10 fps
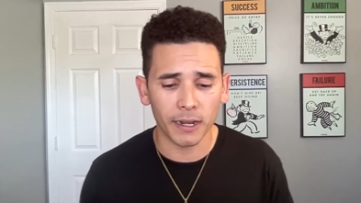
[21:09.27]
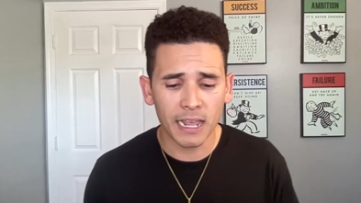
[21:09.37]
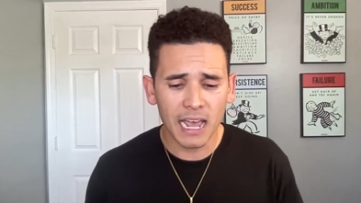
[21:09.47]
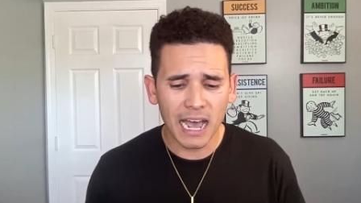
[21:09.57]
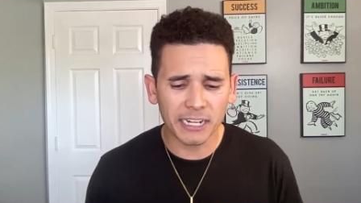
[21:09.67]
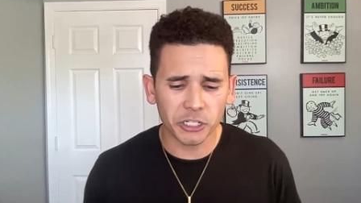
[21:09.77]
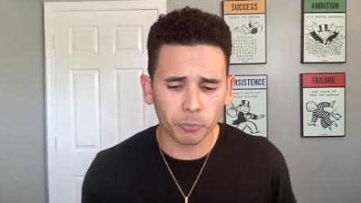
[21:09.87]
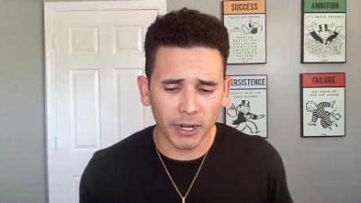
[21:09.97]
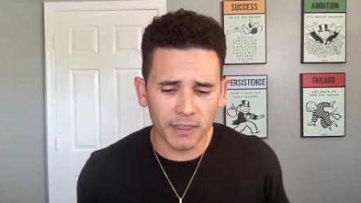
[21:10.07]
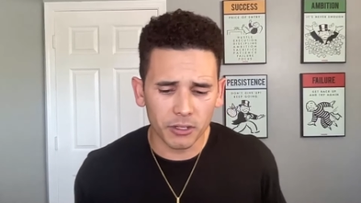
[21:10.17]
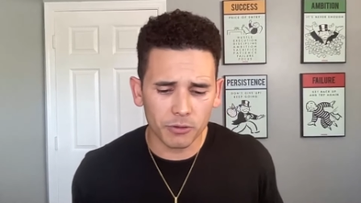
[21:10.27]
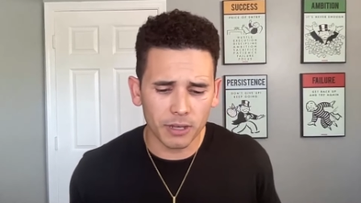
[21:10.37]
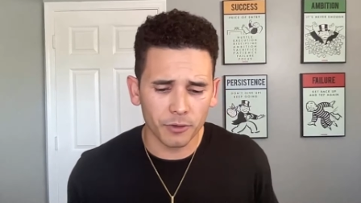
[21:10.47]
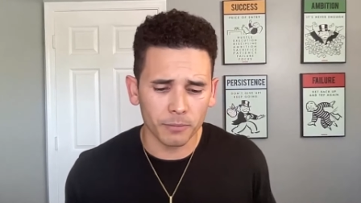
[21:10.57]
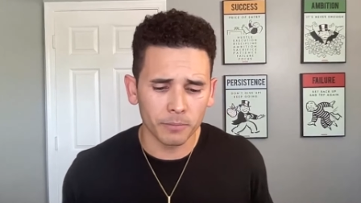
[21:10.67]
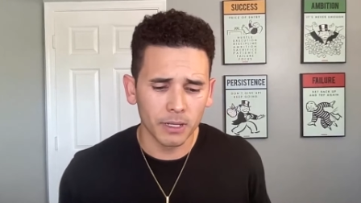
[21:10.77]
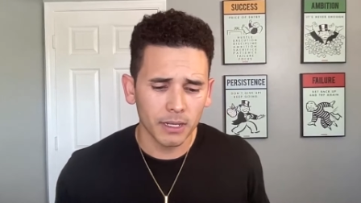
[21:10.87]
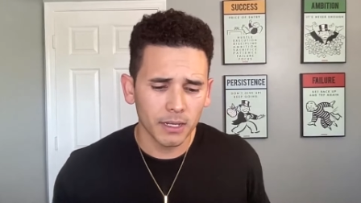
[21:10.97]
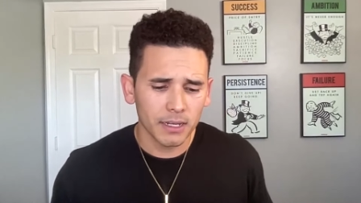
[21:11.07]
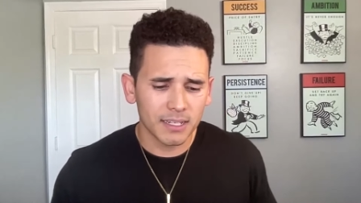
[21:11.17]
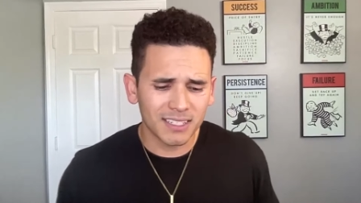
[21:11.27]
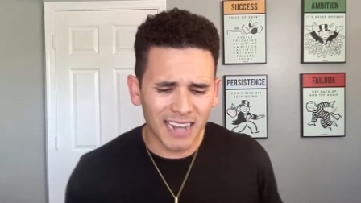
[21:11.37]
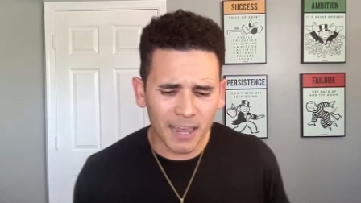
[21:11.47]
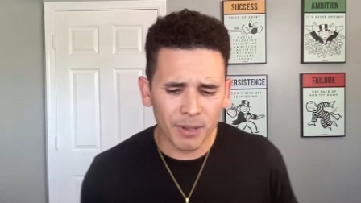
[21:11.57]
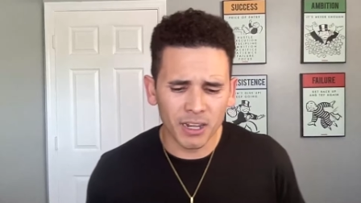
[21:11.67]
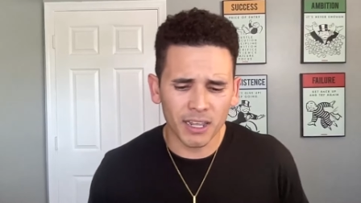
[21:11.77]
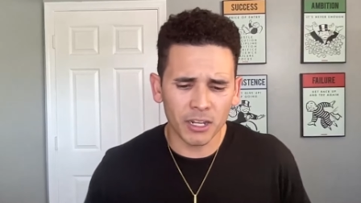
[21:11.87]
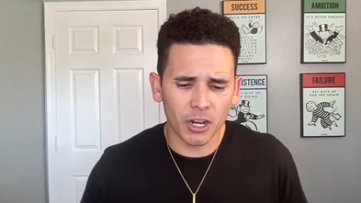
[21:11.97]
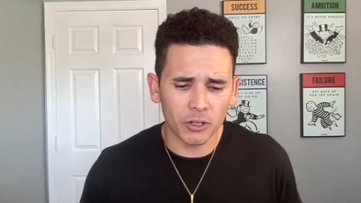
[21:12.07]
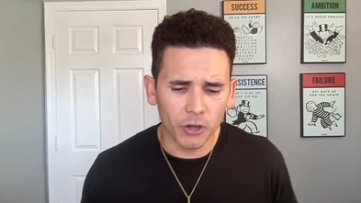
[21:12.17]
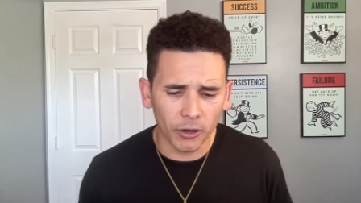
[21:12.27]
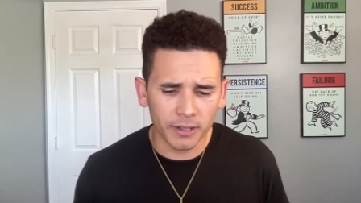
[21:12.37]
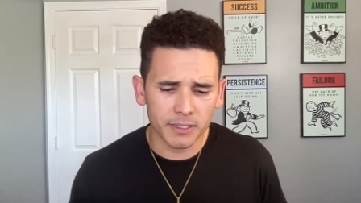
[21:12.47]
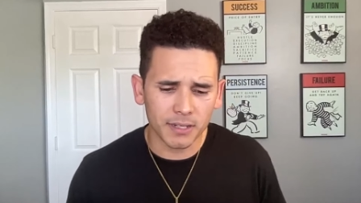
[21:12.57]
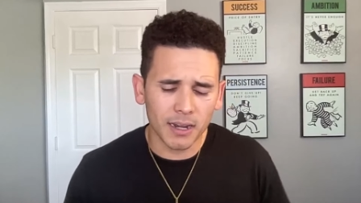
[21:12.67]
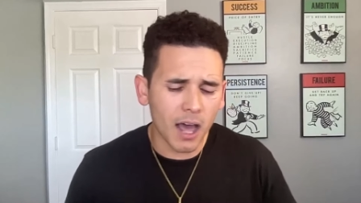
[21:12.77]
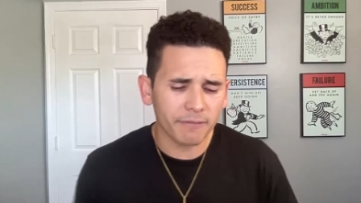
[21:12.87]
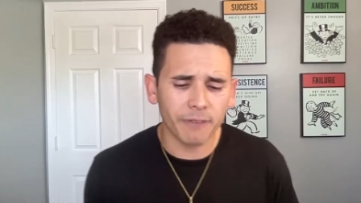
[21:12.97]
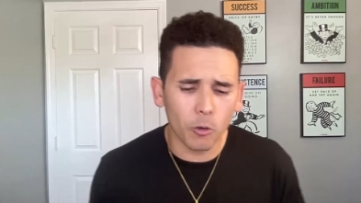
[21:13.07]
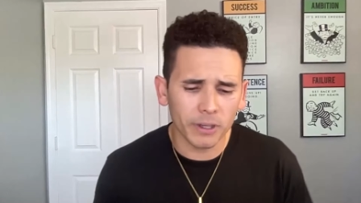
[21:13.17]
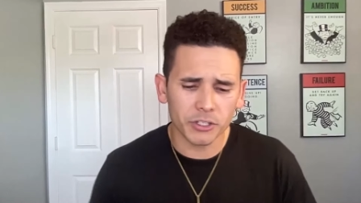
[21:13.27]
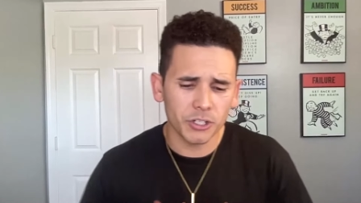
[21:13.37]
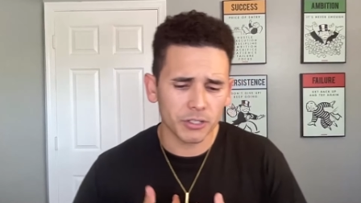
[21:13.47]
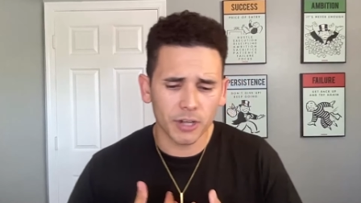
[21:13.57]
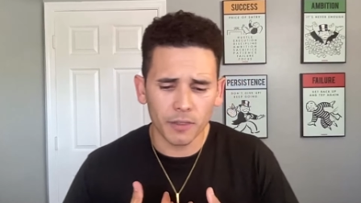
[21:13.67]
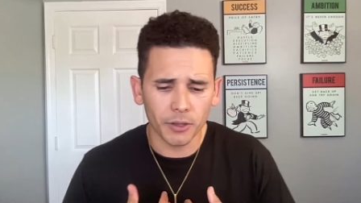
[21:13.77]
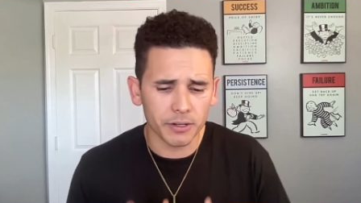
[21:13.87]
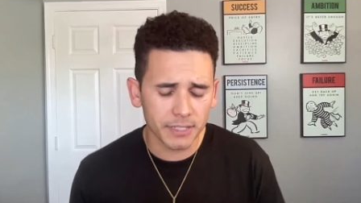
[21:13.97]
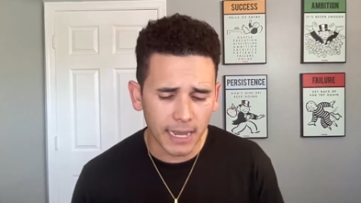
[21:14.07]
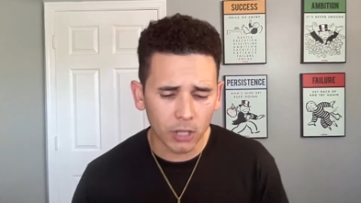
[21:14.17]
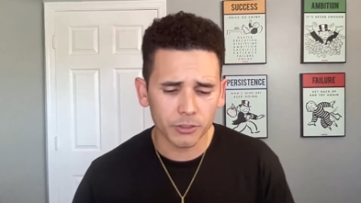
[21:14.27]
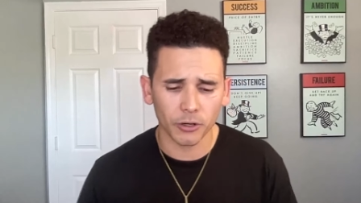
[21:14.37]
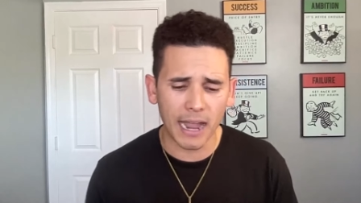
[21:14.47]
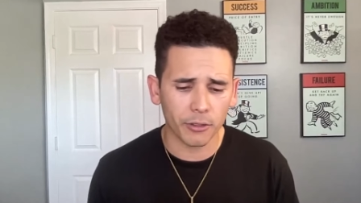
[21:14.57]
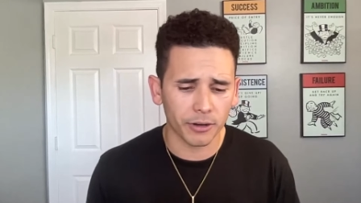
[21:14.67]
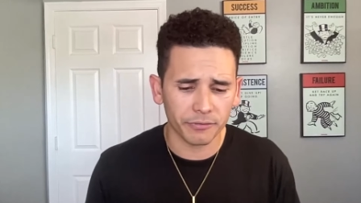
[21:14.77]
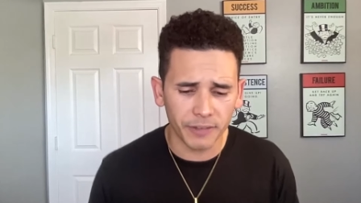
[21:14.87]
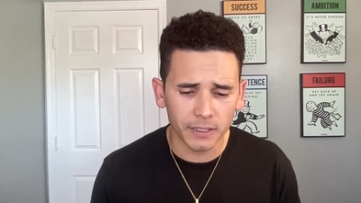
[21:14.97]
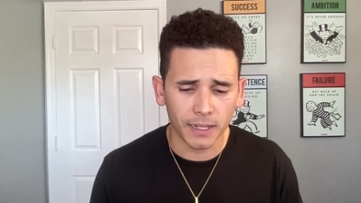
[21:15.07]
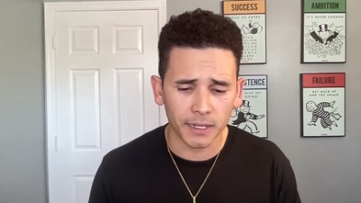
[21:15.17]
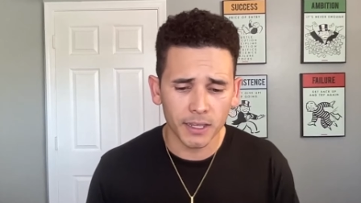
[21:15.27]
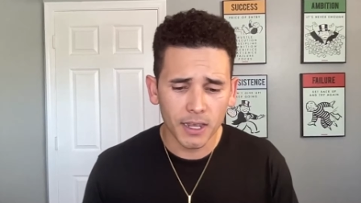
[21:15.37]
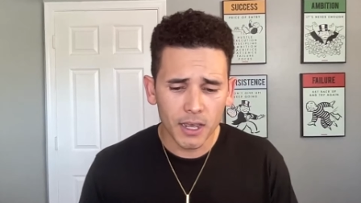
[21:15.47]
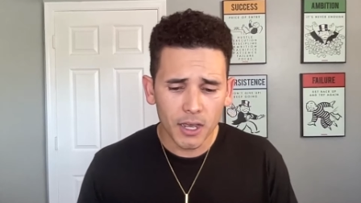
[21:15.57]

And I just pray that you give them stamina and endurance to not focus just on themselves or how they're feeling,